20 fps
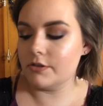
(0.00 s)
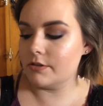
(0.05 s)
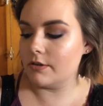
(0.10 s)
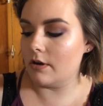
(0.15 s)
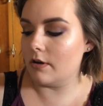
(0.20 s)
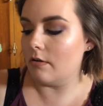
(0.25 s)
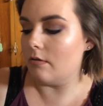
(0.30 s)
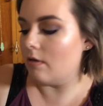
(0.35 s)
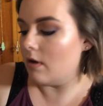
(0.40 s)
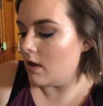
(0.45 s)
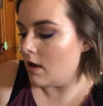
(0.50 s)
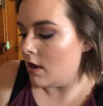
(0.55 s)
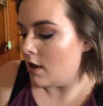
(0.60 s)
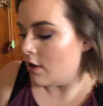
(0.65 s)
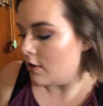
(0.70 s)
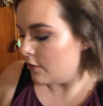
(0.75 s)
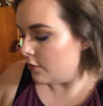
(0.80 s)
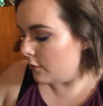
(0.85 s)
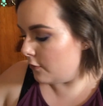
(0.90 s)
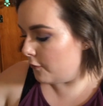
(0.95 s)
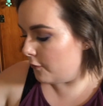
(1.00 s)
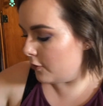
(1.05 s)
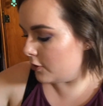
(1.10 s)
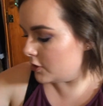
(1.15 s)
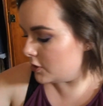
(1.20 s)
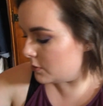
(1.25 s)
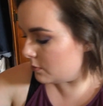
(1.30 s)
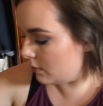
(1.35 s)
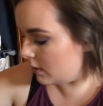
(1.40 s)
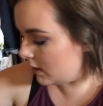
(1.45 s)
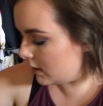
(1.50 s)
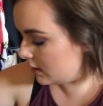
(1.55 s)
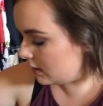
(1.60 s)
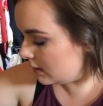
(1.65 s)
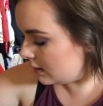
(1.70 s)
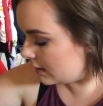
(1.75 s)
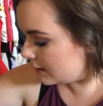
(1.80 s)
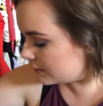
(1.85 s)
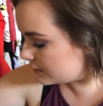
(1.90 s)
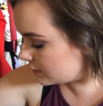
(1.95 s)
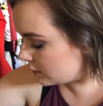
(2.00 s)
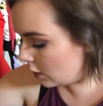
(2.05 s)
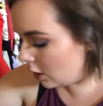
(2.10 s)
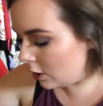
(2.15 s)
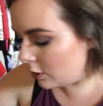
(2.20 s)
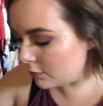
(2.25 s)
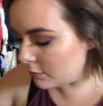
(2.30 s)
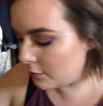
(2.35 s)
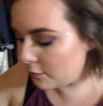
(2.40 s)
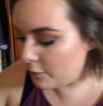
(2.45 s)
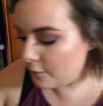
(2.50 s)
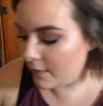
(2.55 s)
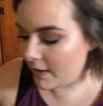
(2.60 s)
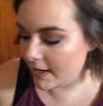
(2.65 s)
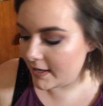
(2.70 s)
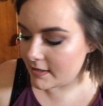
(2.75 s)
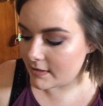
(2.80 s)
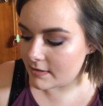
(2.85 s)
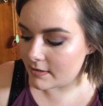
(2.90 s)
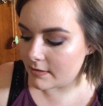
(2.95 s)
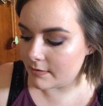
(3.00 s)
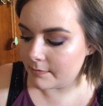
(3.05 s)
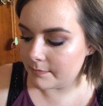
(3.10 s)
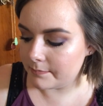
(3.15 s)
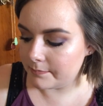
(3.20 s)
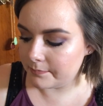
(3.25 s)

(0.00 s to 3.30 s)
So the first one is called Faint,